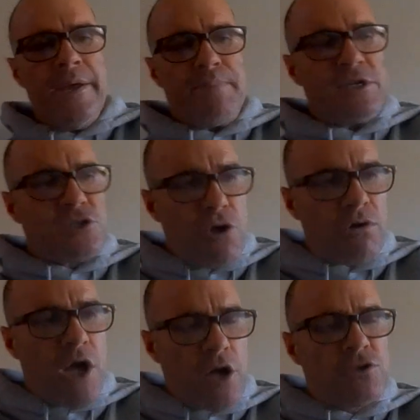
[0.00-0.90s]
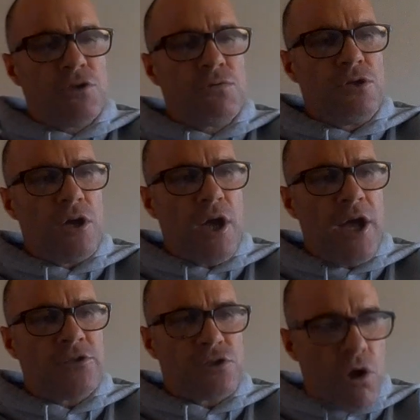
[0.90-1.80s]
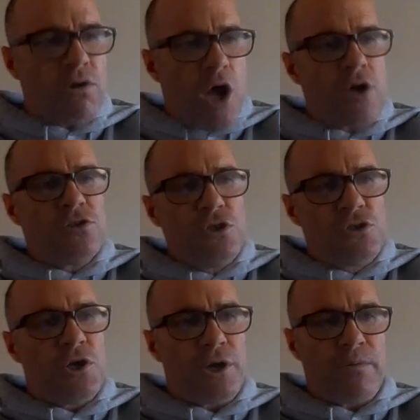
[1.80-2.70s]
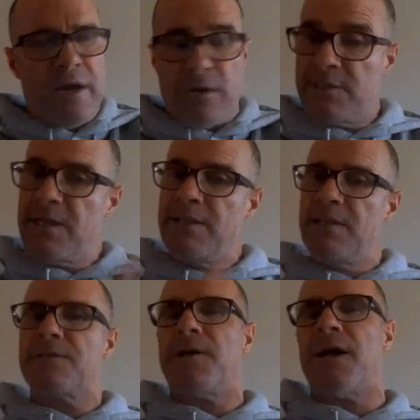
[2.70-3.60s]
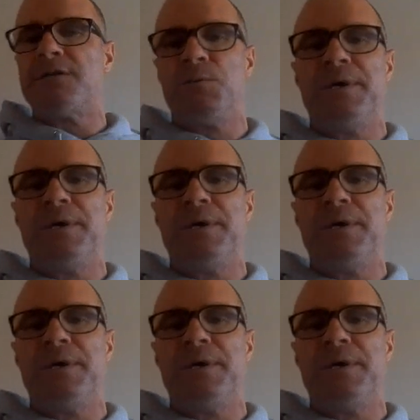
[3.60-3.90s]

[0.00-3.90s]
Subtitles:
But it's not going to turn around. I said this last